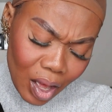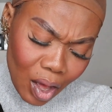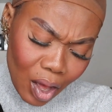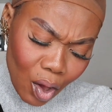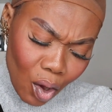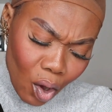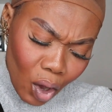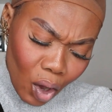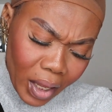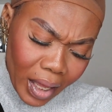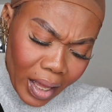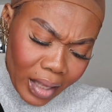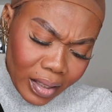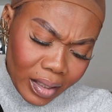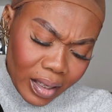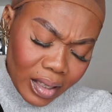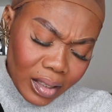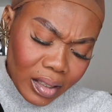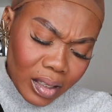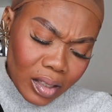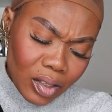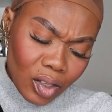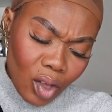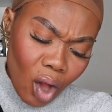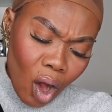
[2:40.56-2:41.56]
Okay,
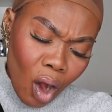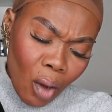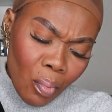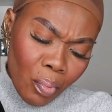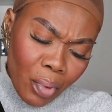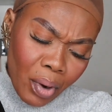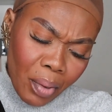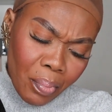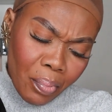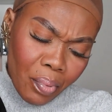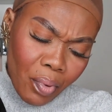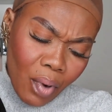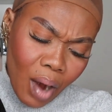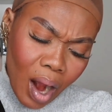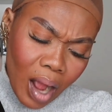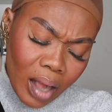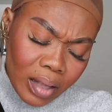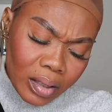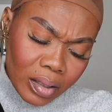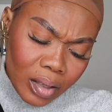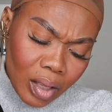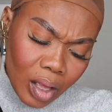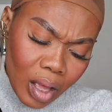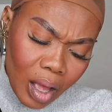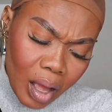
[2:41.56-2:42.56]
this is Ombre
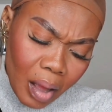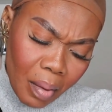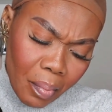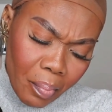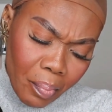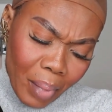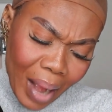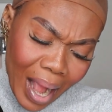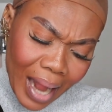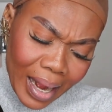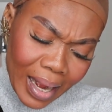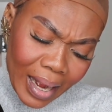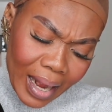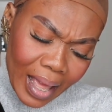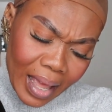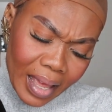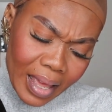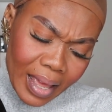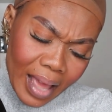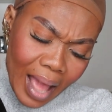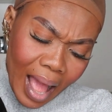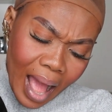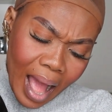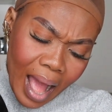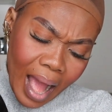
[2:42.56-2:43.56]
brand
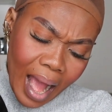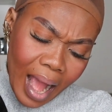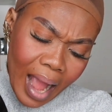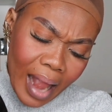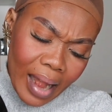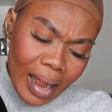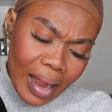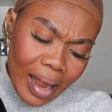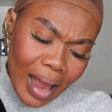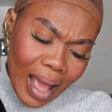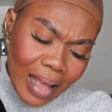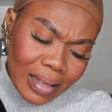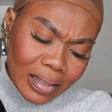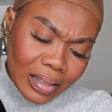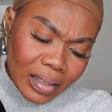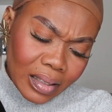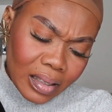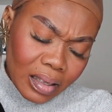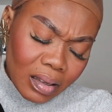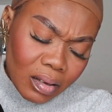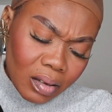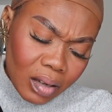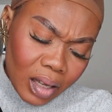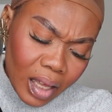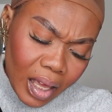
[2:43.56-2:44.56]
Balayage highlight
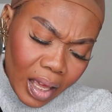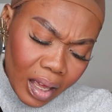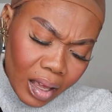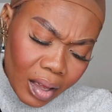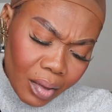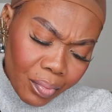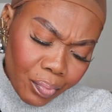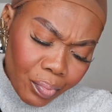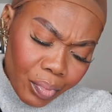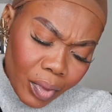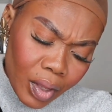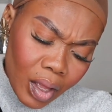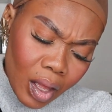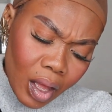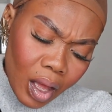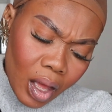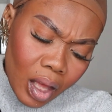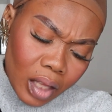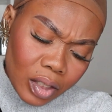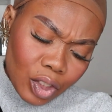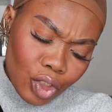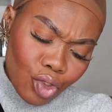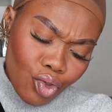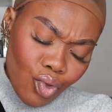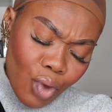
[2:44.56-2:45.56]
silky
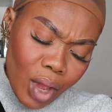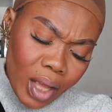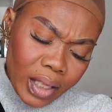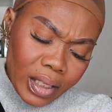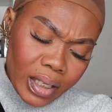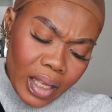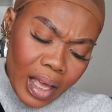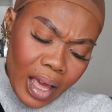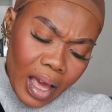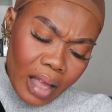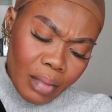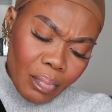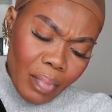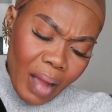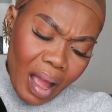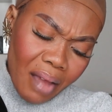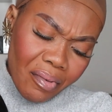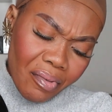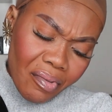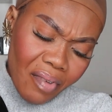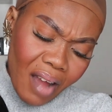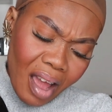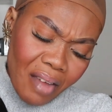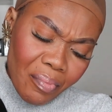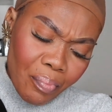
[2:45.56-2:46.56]
straight
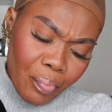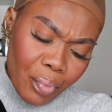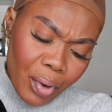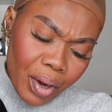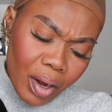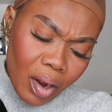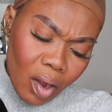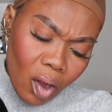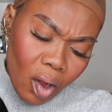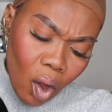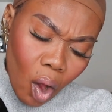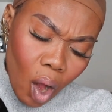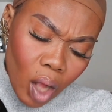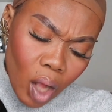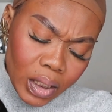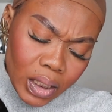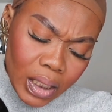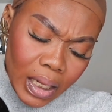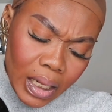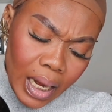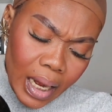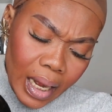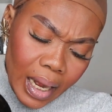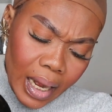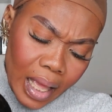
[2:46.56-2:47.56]
8x5 pre-cut
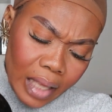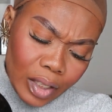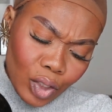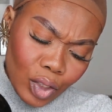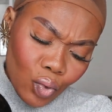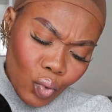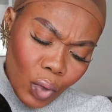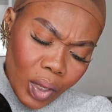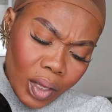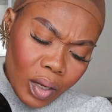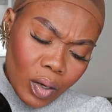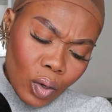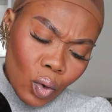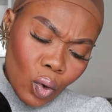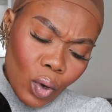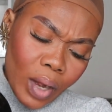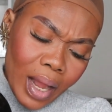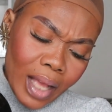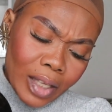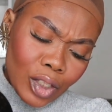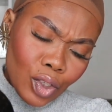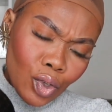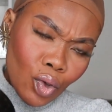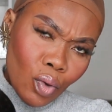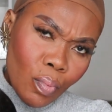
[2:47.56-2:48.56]
lace with
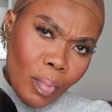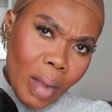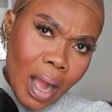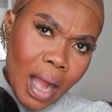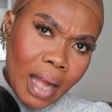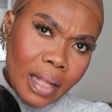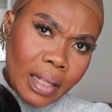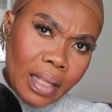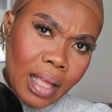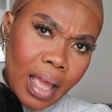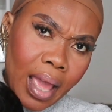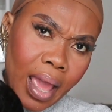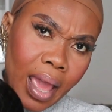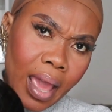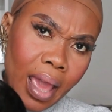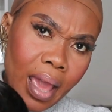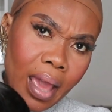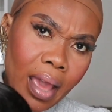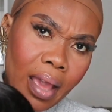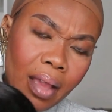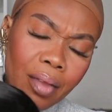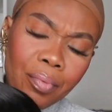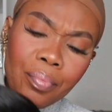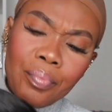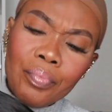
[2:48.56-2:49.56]
glueless human
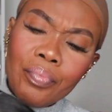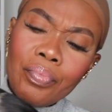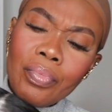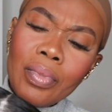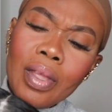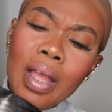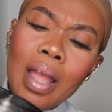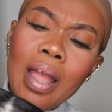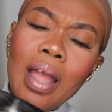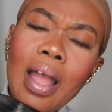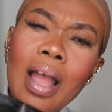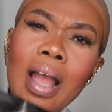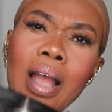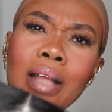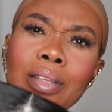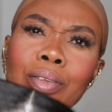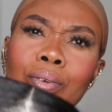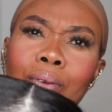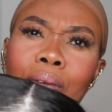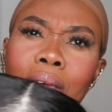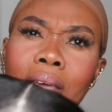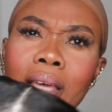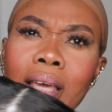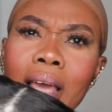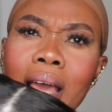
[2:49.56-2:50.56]
hair, and
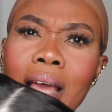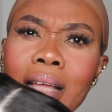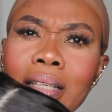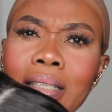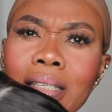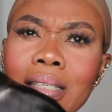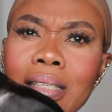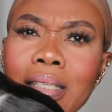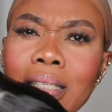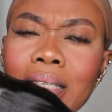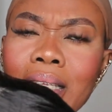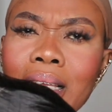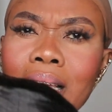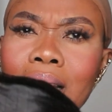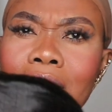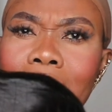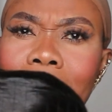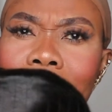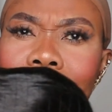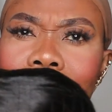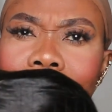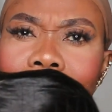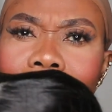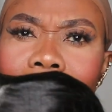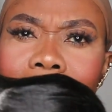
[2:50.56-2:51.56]
you can see
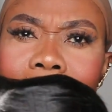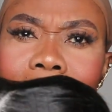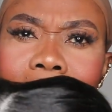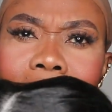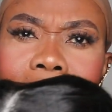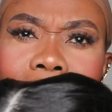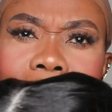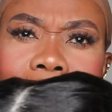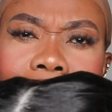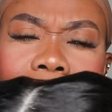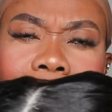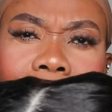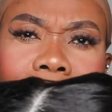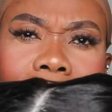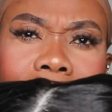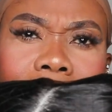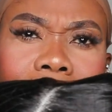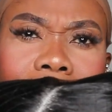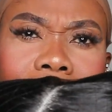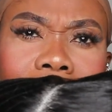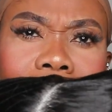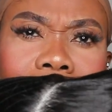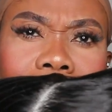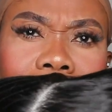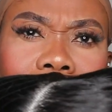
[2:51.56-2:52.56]

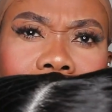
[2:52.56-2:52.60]
this.